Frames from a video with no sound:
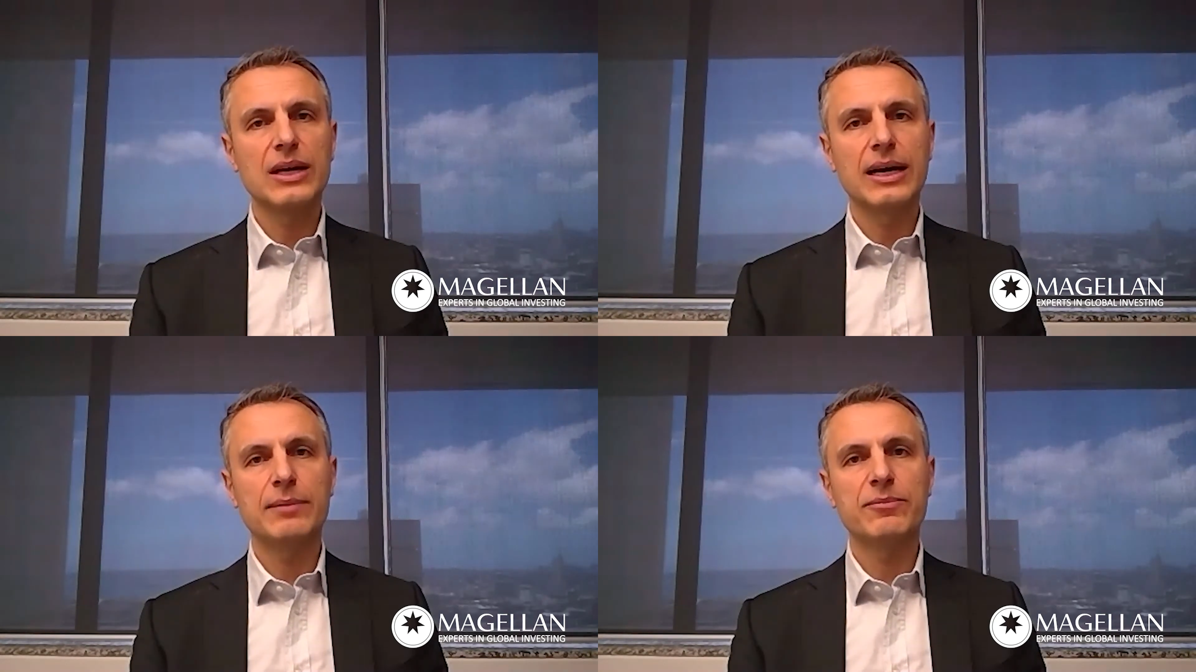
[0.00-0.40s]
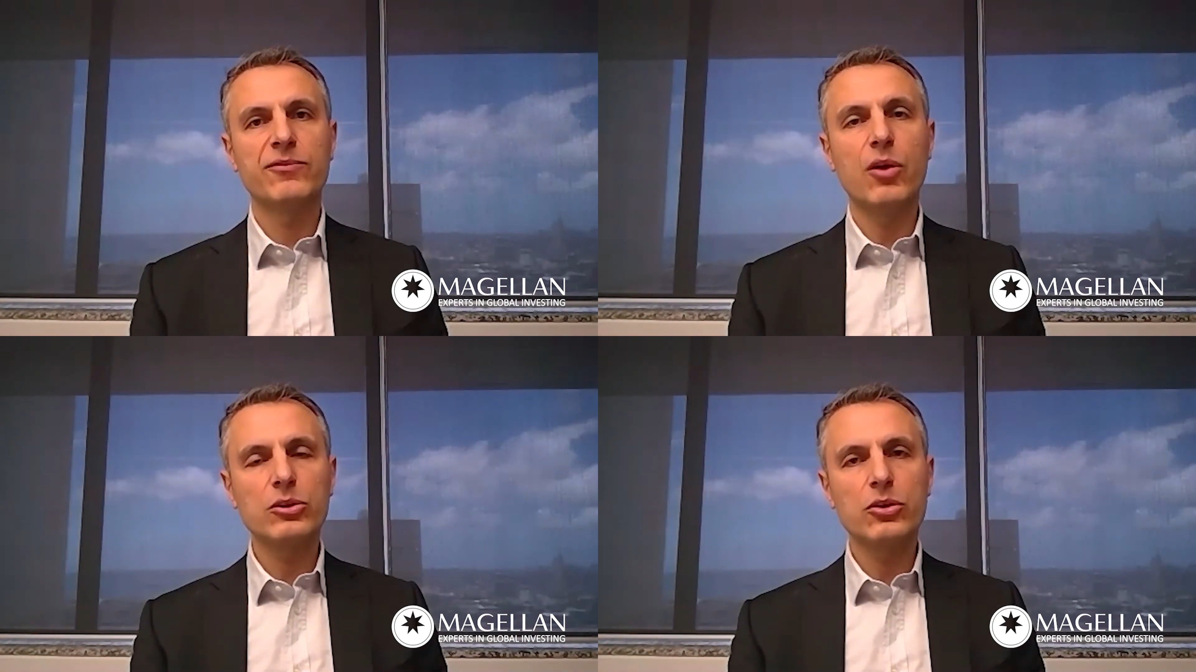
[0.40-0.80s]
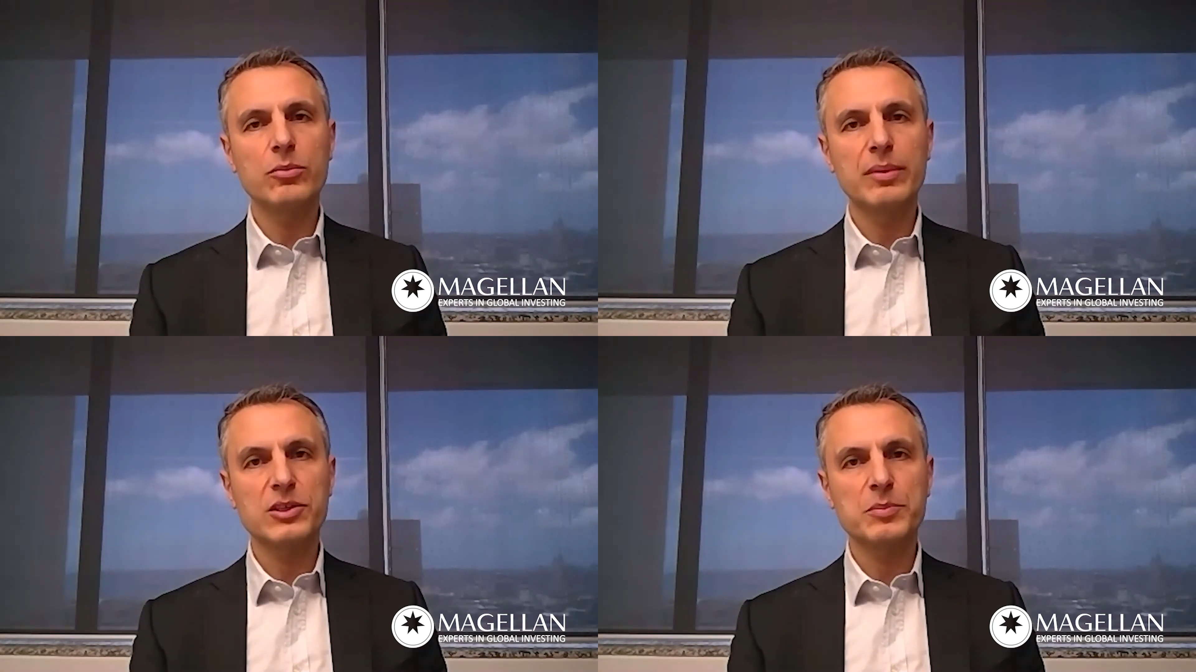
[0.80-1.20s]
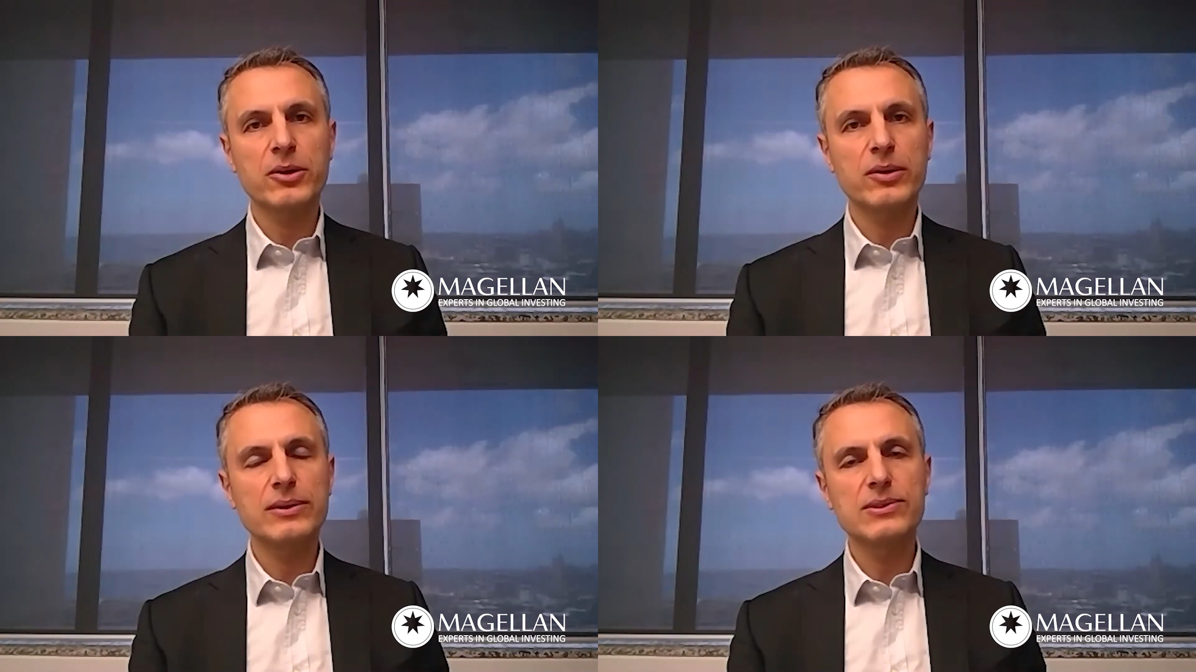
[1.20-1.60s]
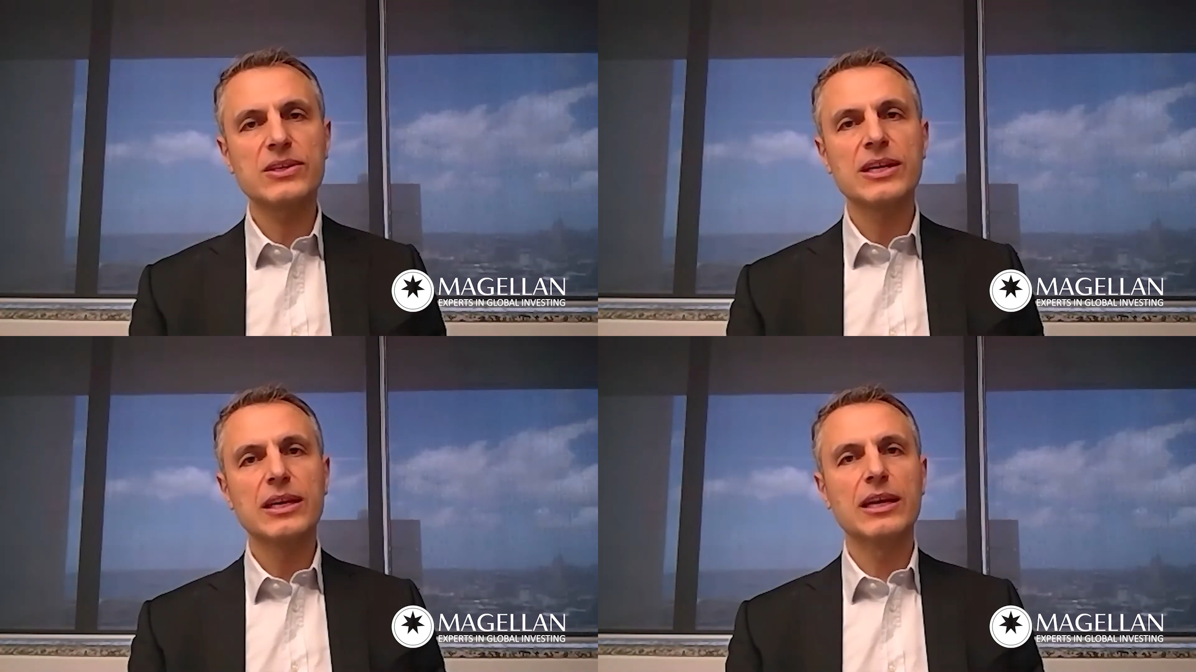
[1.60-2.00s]
volume experienced
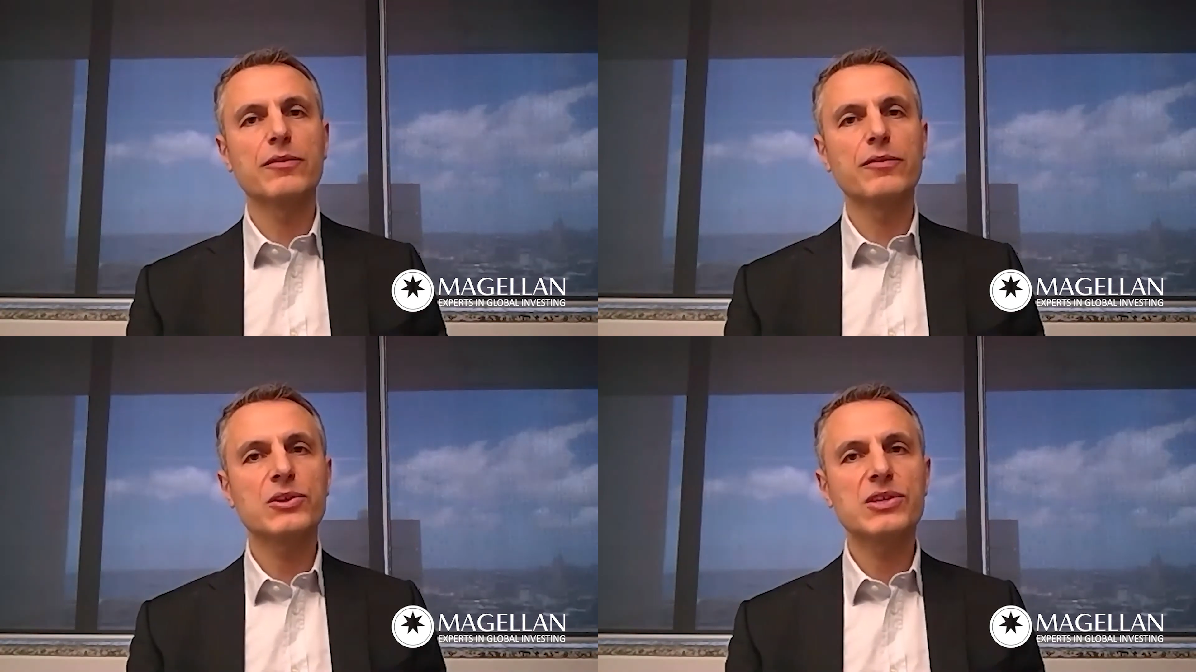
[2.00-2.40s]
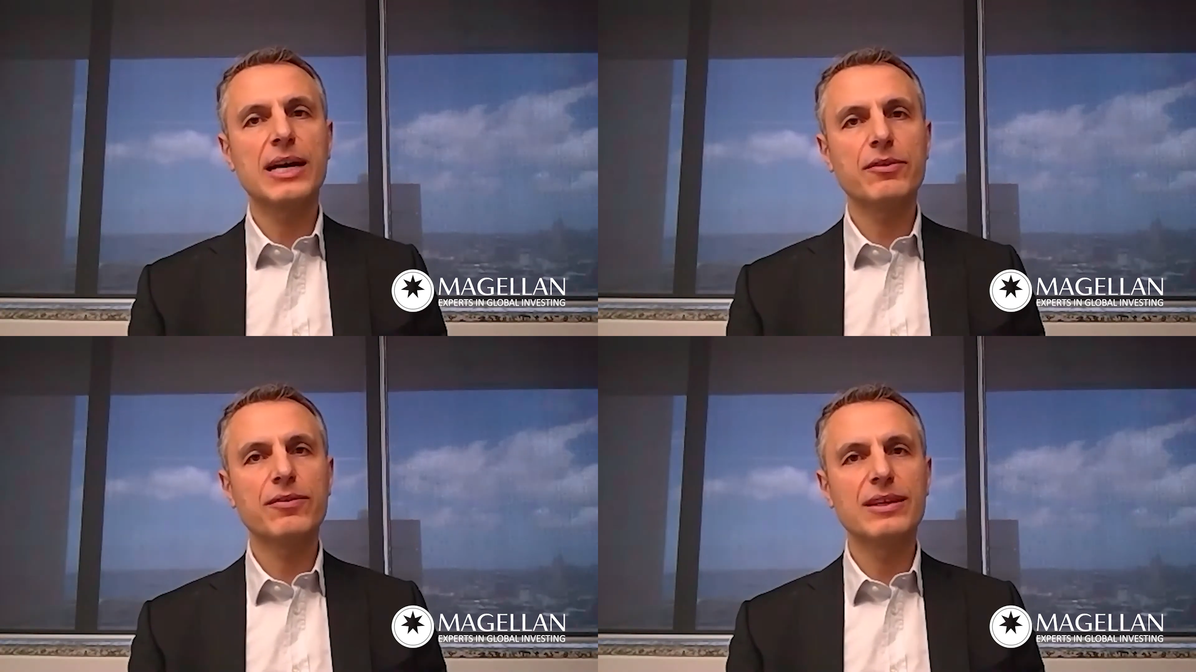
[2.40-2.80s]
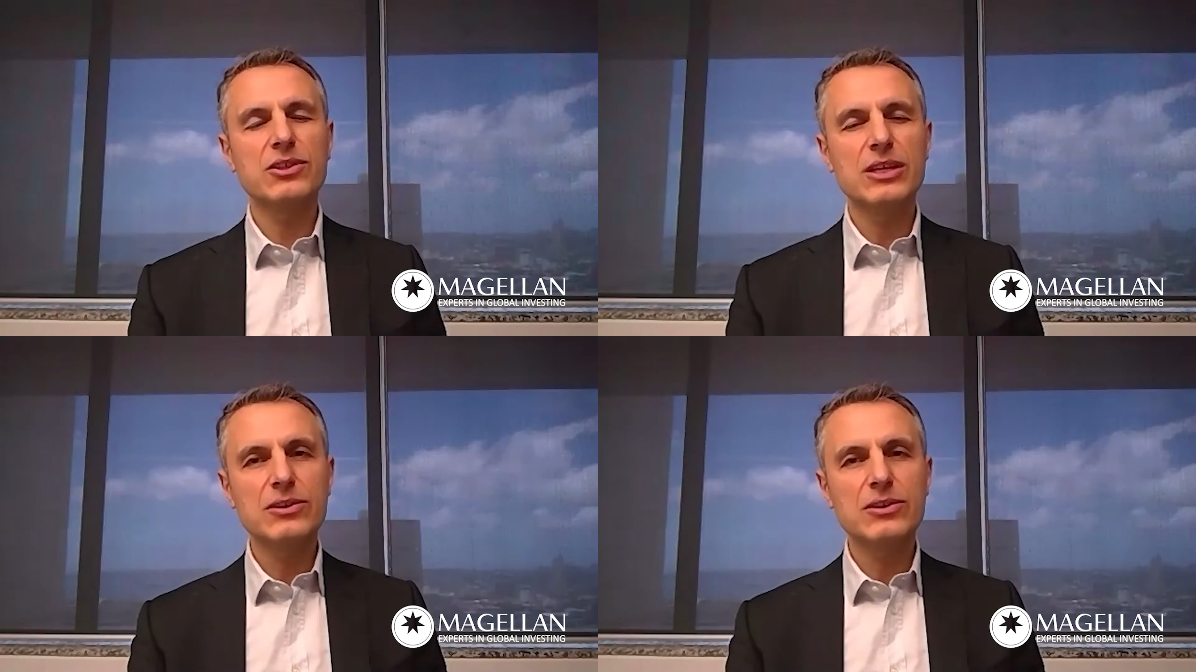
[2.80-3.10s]
in the first half of this year.